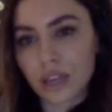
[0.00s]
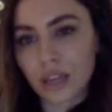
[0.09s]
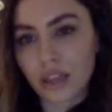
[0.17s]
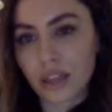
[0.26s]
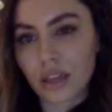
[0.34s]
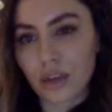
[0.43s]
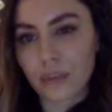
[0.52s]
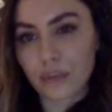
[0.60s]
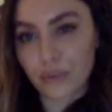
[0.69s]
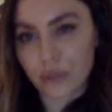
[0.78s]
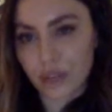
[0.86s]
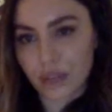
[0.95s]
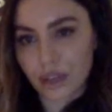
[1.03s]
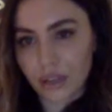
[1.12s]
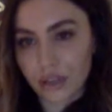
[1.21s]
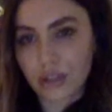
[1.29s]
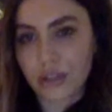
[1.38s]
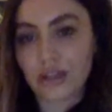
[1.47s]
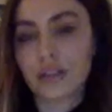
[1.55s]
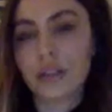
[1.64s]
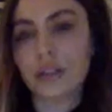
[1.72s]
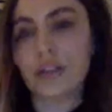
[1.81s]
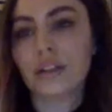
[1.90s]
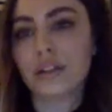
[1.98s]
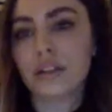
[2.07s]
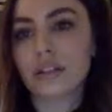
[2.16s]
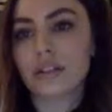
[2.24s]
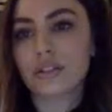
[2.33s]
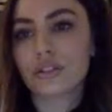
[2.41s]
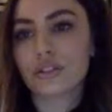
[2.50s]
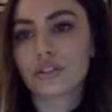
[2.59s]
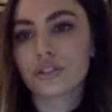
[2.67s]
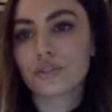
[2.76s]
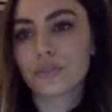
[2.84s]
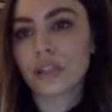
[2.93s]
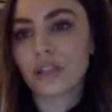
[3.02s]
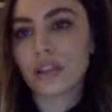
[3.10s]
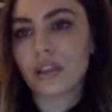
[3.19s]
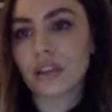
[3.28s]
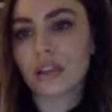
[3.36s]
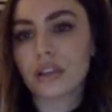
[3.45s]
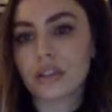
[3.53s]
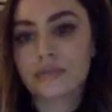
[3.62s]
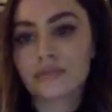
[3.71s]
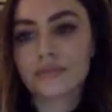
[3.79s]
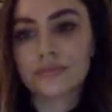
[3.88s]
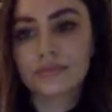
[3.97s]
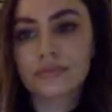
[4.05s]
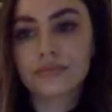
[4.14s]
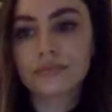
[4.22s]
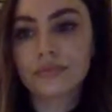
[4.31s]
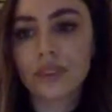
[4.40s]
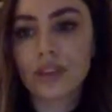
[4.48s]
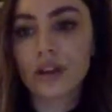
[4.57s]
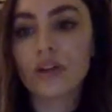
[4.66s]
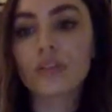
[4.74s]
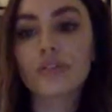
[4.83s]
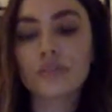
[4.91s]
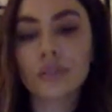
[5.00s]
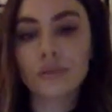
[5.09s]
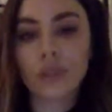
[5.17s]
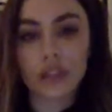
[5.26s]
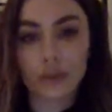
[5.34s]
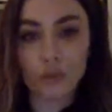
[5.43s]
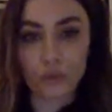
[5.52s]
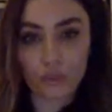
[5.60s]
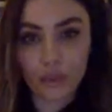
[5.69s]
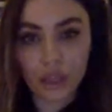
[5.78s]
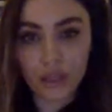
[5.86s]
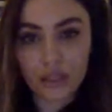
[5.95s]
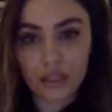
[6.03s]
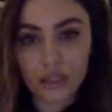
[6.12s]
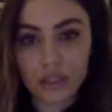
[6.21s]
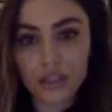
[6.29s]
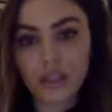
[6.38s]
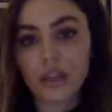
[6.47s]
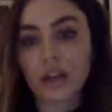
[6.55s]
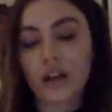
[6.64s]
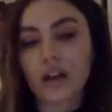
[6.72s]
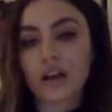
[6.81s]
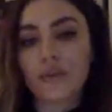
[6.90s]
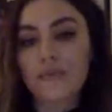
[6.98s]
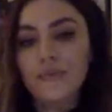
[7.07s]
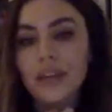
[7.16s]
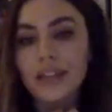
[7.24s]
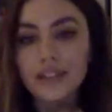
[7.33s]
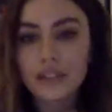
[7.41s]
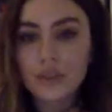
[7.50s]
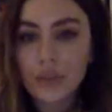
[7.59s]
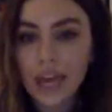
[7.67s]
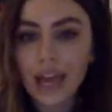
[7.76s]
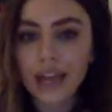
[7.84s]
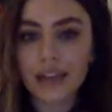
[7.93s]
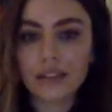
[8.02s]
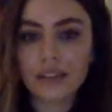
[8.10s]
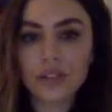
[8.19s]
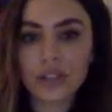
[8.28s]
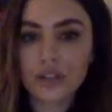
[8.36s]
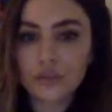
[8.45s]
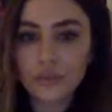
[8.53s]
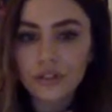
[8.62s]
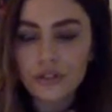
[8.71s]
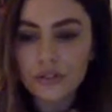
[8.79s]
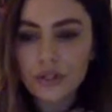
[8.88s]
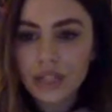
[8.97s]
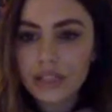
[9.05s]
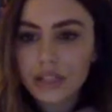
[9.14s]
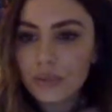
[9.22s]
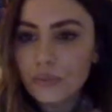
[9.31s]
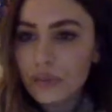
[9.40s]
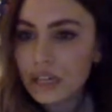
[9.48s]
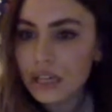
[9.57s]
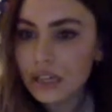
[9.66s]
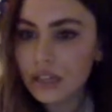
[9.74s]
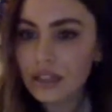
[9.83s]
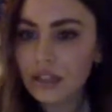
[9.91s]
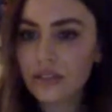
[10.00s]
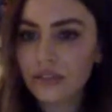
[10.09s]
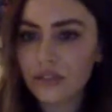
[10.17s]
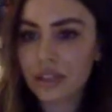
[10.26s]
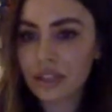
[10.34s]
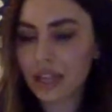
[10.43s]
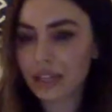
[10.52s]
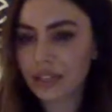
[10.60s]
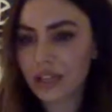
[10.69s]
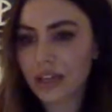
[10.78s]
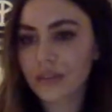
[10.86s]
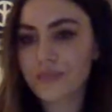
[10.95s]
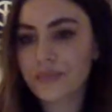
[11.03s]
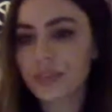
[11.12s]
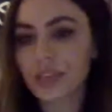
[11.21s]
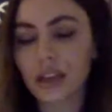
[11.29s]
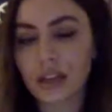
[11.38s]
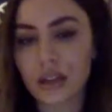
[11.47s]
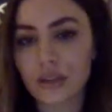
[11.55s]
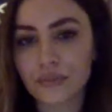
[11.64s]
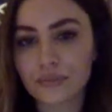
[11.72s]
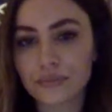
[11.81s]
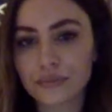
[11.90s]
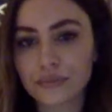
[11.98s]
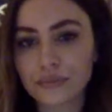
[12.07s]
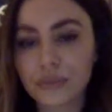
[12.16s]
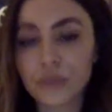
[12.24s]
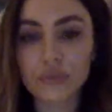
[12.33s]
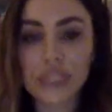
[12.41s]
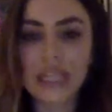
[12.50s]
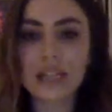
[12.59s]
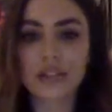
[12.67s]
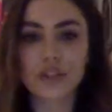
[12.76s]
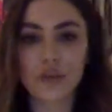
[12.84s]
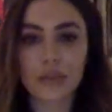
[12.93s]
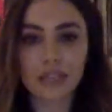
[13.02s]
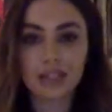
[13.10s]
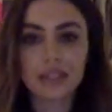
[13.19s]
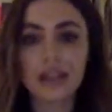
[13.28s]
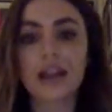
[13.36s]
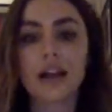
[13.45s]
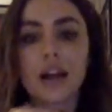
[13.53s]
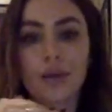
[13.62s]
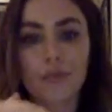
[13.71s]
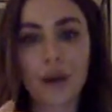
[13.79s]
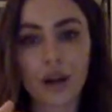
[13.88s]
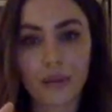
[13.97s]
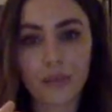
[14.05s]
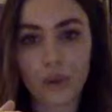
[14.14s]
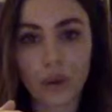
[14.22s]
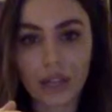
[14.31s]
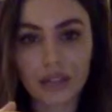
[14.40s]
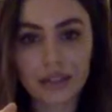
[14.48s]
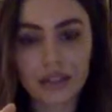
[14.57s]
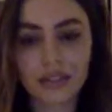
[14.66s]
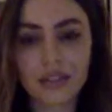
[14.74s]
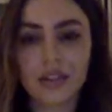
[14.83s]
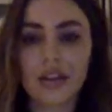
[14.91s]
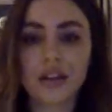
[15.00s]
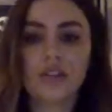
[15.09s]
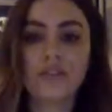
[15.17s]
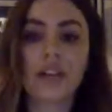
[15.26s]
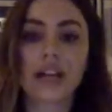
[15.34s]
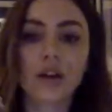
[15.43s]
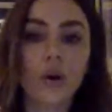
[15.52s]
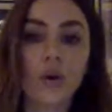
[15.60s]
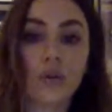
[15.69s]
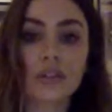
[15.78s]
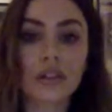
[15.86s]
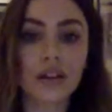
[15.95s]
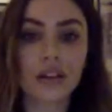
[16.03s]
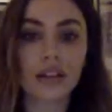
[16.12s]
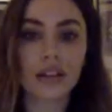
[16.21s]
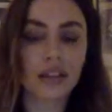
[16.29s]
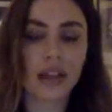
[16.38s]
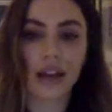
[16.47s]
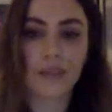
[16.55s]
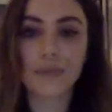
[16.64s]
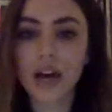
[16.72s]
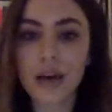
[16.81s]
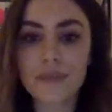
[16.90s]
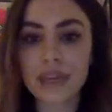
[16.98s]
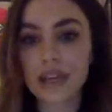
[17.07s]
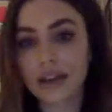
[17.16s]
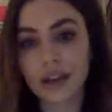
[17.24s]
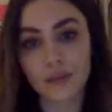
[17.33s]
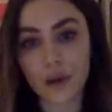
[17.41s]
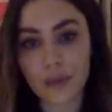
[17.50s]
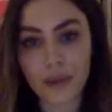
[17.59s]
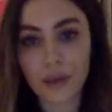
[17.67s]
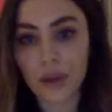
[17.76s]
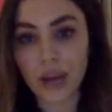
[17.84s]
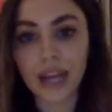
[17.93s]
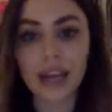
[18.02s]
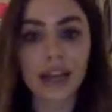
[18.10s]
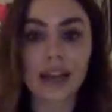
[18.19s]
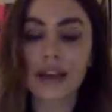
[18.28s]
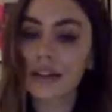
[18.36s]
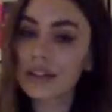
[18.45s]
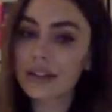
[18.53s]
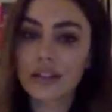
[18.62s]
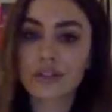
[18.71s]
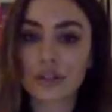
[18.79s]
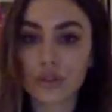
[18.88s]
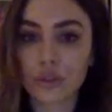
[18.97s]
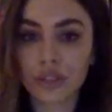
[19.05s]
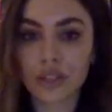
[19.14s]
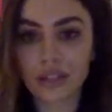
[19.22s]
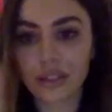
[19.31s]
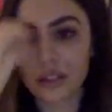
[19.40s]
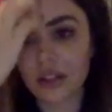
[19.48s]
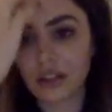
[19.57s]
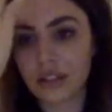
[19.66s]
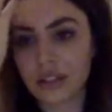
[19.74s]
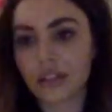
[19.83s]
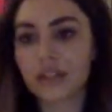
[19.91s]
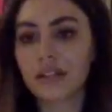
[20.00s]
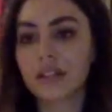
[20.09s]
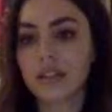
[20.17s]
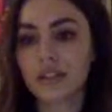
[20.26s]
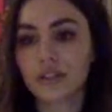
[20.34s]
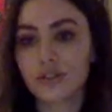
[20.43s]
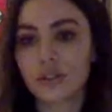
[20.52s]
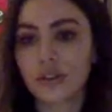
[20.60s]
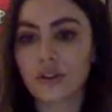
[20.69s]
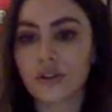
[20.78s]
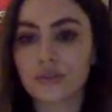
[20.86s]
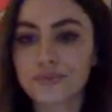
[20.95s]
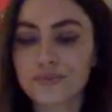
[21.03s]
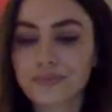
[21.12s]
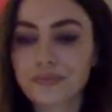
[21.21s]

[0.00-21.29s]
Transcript: And then our pre should be also something that we repeat. Um, I think it's okay to change one or two lines in the pre for the second time. Um, but really it should be setting up our point of like hold on like i'm coming i'm on my way just hold on a little longer so